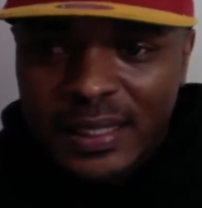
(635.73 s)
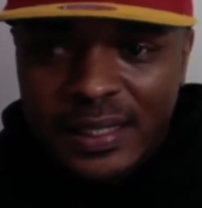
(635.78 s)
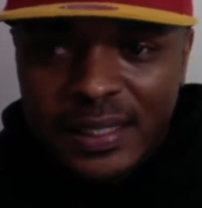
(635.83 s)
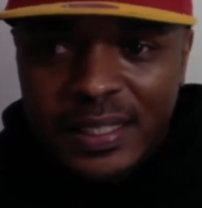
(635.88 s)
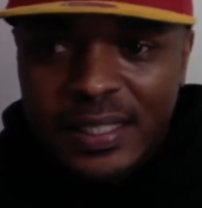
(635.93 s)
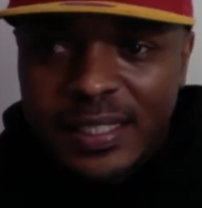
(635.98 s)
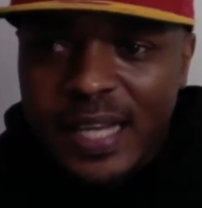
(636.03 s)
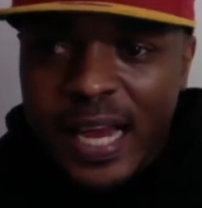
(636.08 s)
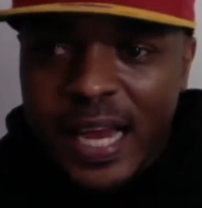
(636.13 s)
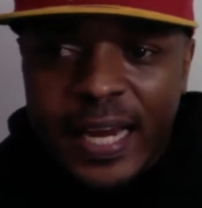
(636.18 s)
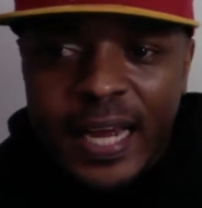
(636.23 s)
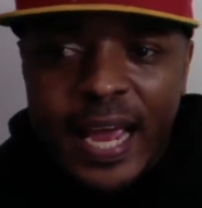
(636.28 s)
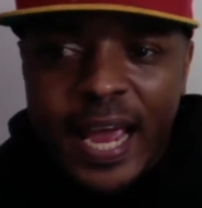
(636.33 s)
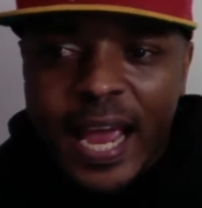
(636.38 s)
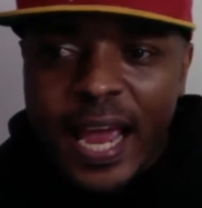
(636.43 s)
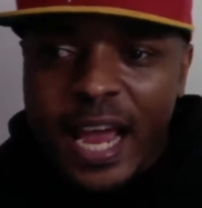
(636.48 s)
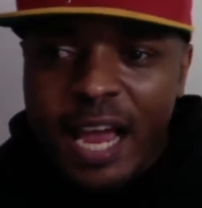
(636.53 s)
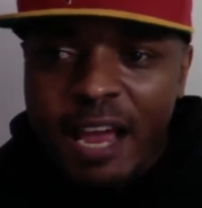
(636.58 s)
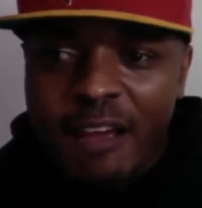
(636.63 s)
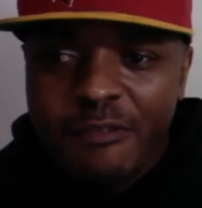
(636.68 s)
Second
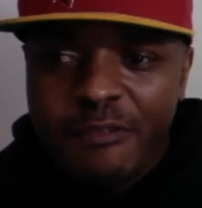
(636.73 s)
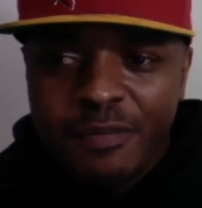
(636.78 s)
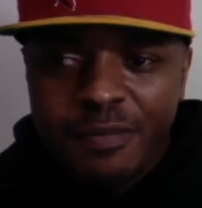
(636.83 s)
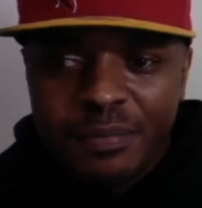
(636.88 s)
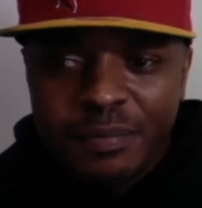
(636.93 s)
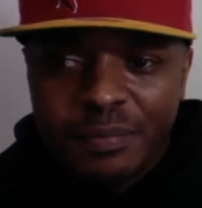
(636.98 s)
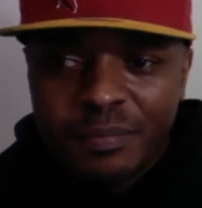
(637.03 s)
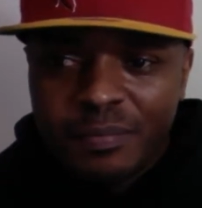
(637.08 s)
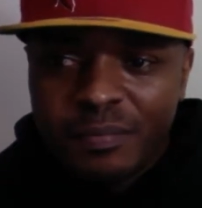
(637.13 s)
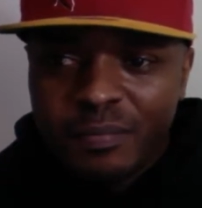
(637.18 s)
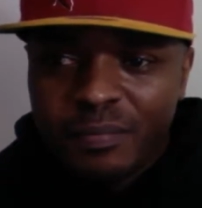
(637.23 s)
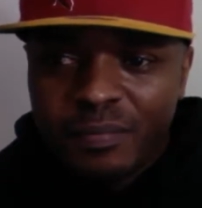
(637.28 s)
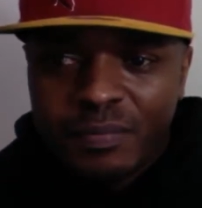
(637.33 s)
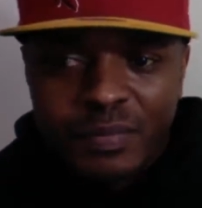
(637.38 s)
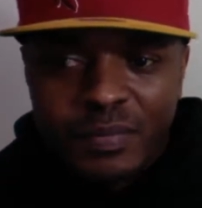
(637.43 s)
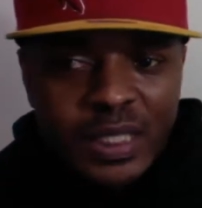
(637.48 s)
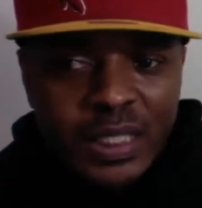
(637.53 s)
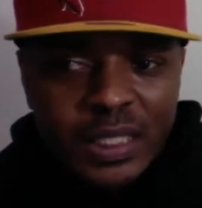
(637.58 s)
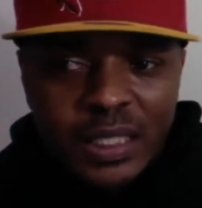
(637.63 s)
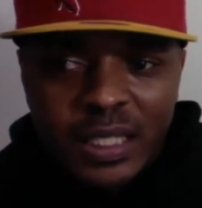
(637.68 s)
half.
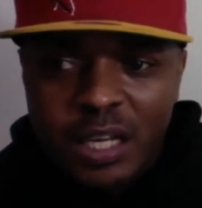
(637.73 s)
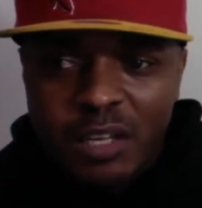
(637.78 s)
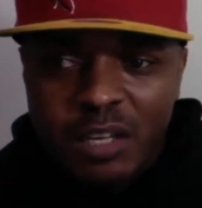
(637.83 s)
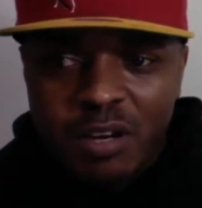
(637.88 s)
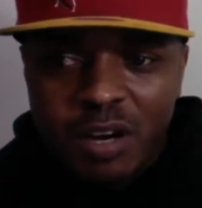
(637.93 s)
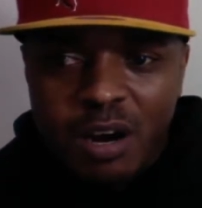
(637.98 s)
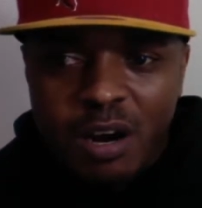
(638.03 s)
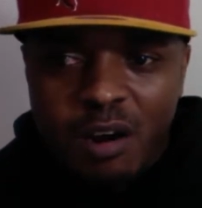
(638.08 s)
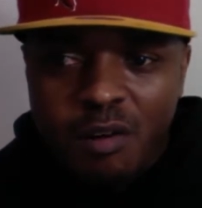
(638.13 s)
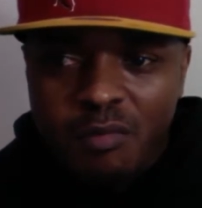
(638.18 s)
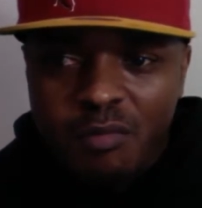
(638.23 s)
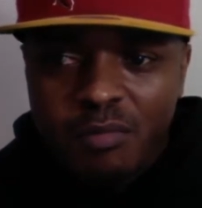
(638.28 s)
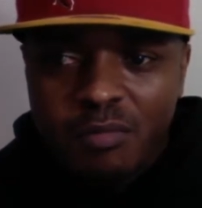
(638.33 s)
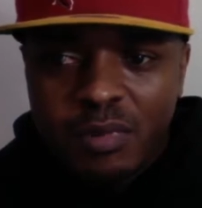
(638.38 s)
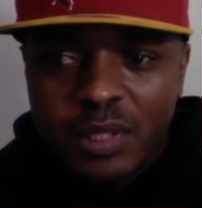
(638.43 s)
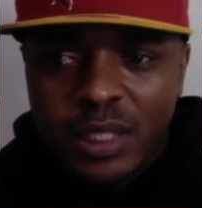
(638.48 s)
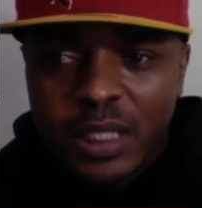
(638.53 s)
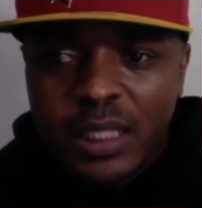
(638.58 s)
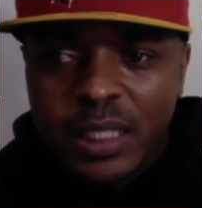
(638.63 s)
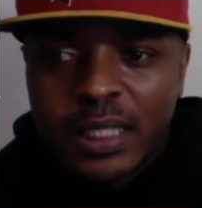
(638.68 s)
There you go.
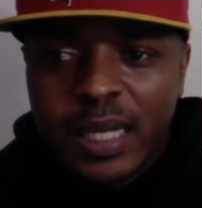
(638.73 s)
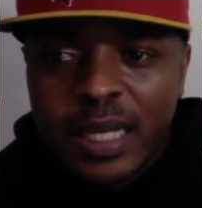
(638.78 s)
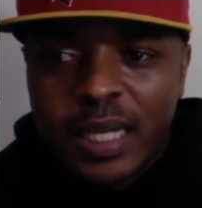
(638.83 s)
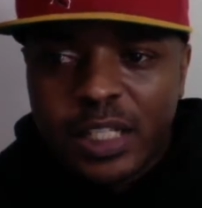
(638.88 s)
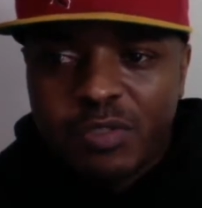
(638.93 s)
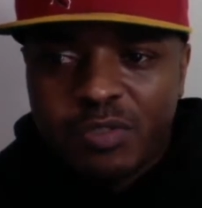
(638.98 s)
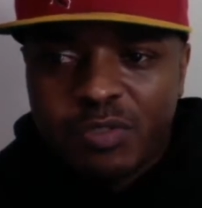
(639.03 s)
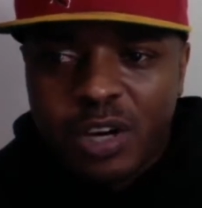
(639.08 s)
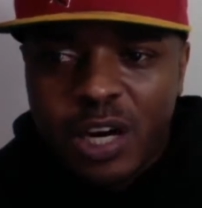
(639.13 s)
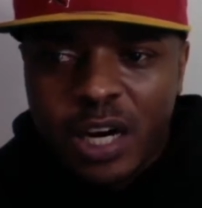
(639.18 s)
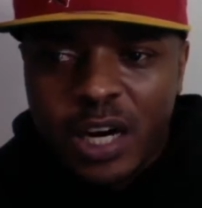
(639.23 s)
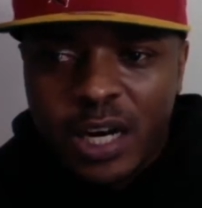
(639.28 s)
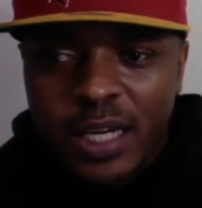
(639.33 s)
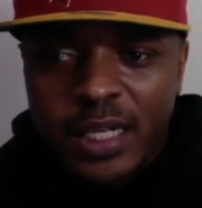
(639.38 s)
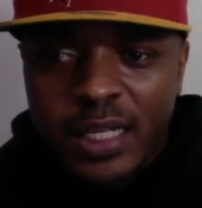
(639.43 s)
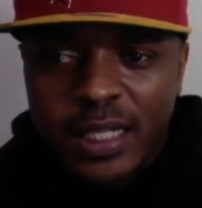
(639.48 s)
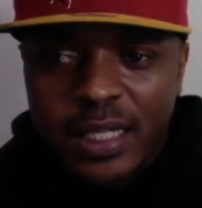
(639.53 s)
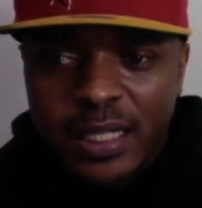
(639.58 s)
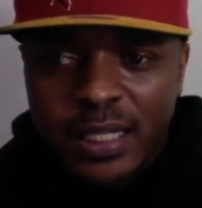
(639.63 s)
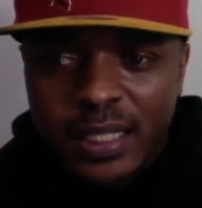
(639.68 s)
Nice run.
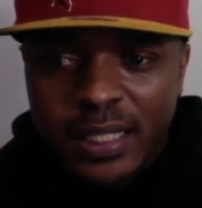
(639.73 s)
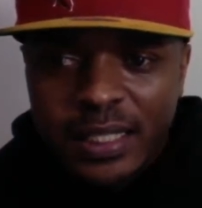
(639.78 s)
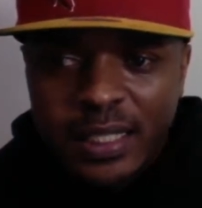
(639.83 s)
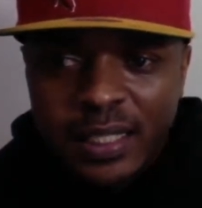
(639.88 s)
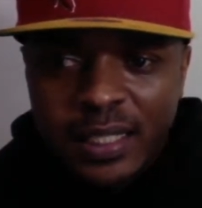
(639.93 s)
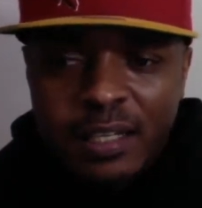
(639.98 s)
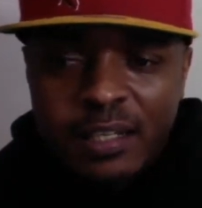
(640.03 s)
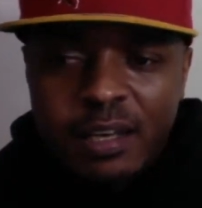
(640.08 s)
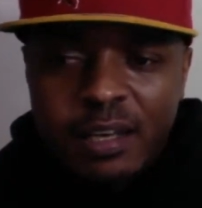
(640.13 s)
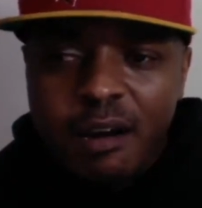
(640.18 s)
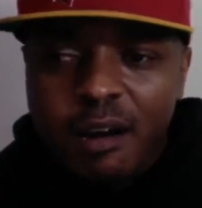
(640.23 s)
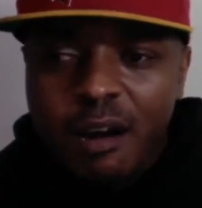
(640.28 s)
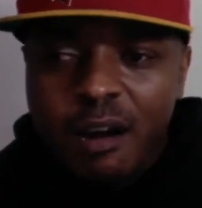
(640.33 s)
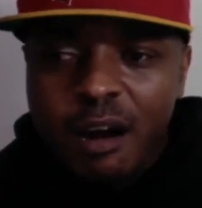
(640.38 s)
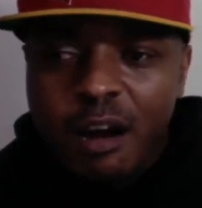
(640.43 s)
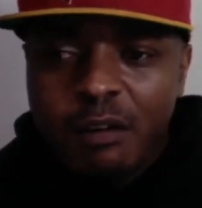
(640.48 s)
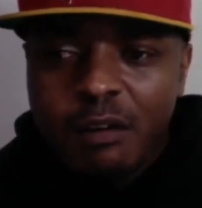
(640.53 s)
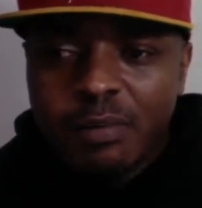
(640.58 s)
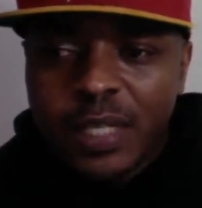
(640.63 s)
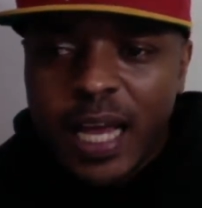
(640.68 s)
You're
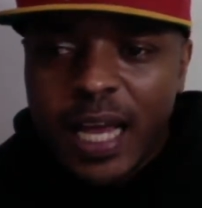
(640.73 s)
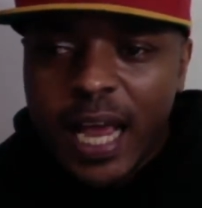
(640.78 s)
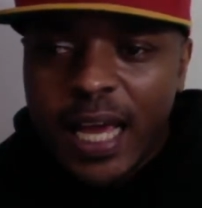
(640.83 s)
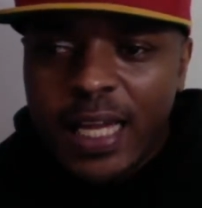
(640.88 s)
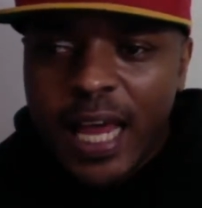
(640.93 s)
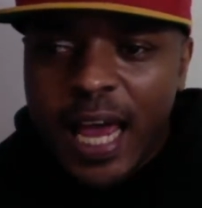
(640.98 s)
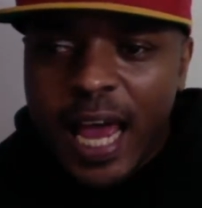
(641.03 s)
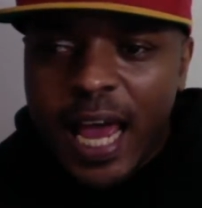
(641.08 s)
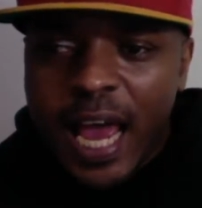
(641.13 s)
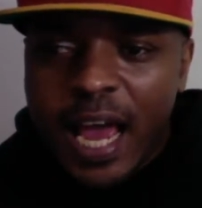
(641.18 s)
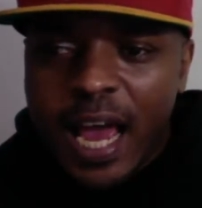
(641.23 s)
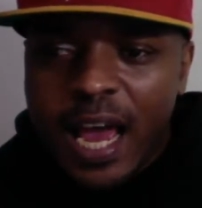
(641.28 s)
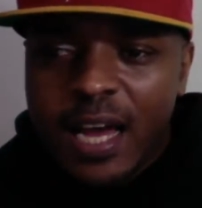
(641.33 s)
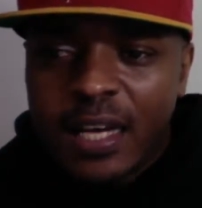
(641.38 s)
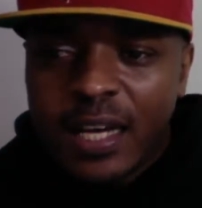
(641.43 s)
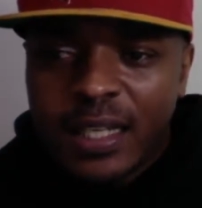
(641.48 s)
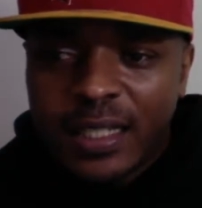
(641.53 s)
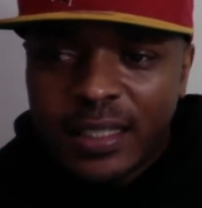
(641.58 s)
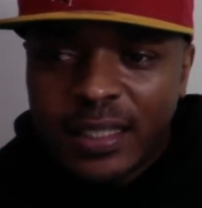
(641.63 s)
home to LA.